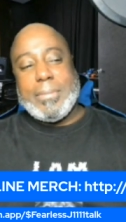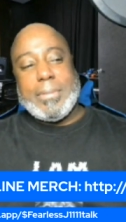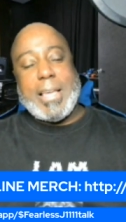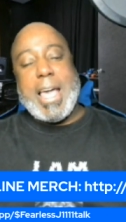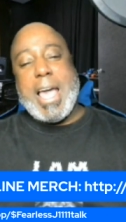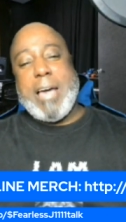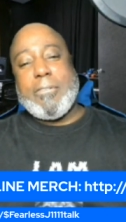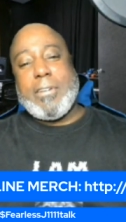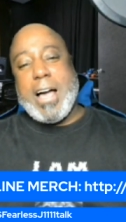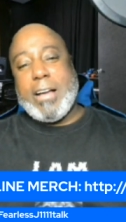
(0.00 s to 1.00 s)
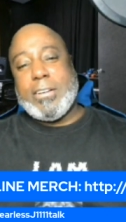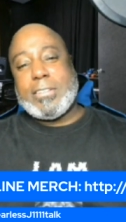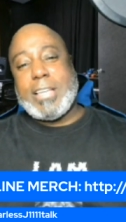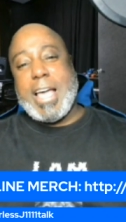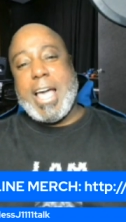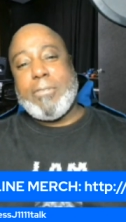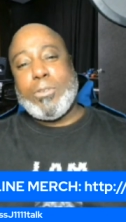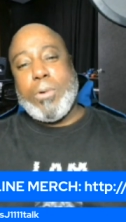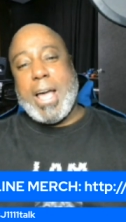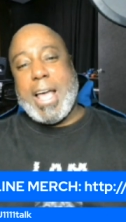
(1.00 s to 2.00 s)
they have Congress, they have the
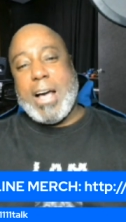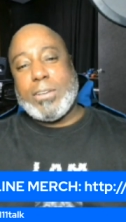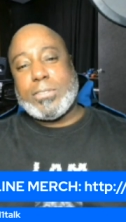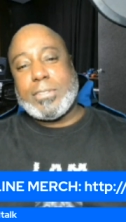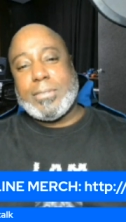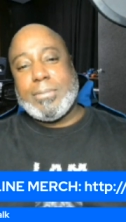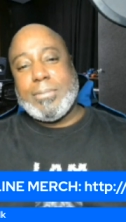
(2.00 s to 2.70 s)
White House.